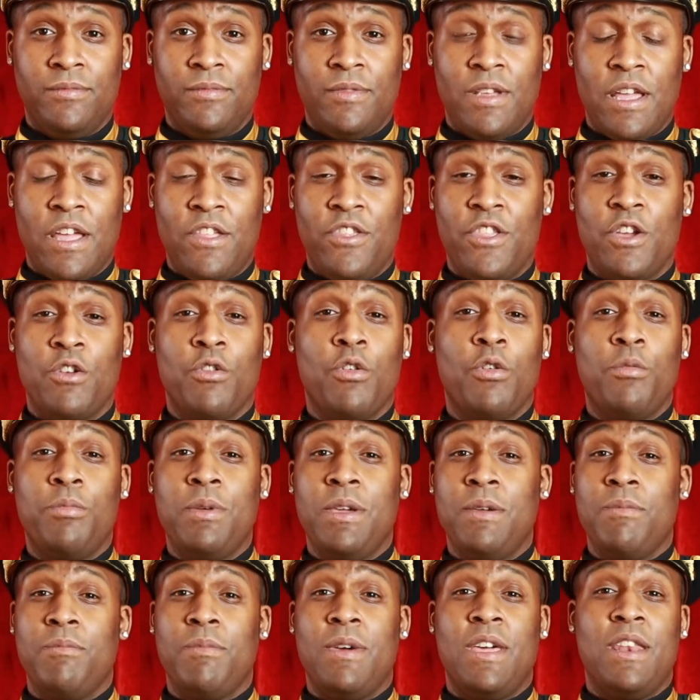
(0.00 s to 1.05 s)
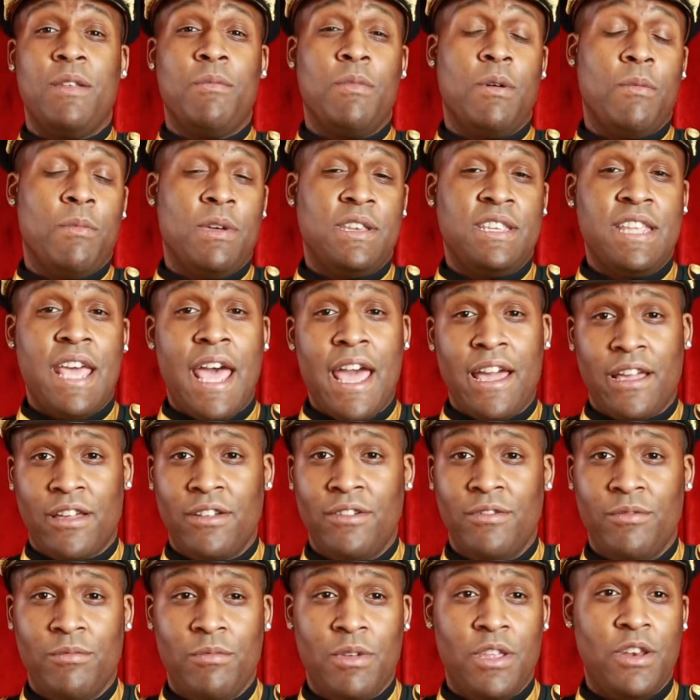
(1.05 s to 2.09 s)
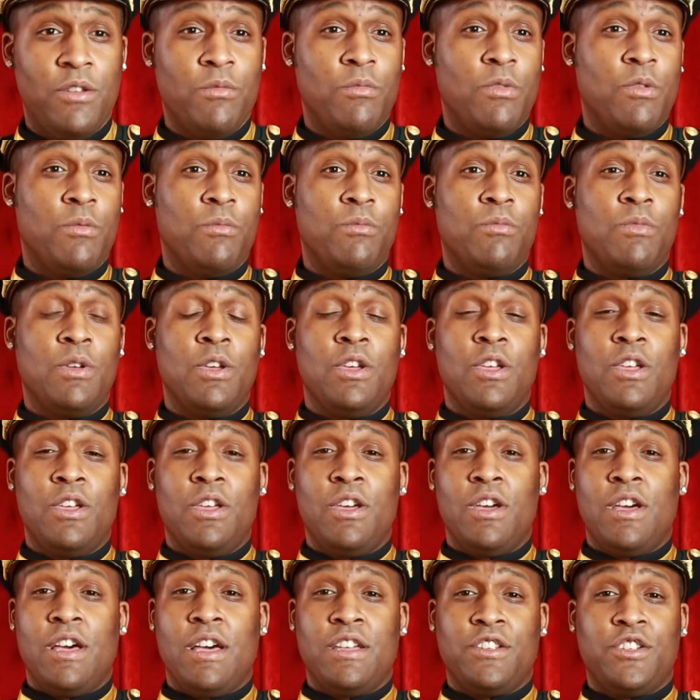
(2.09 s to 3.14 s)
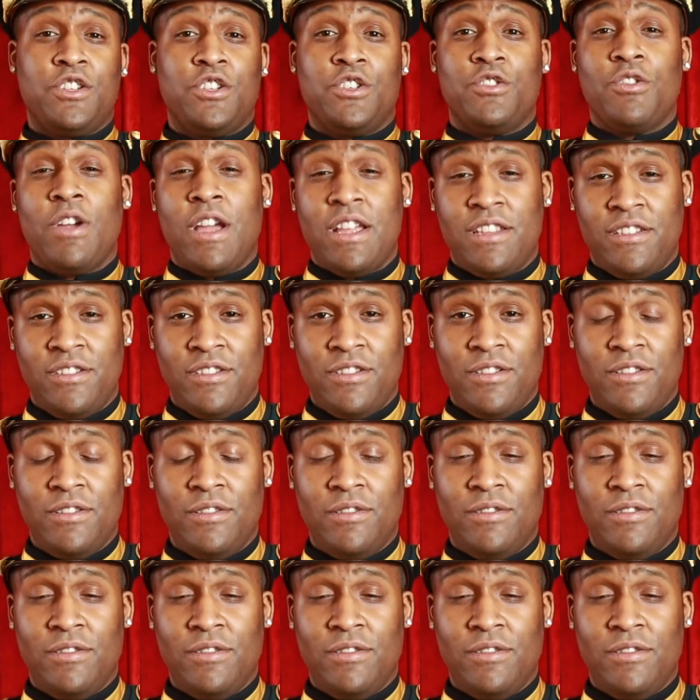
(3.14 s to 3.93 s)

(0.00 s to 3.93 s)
And there will be minimum attack. minimum stress.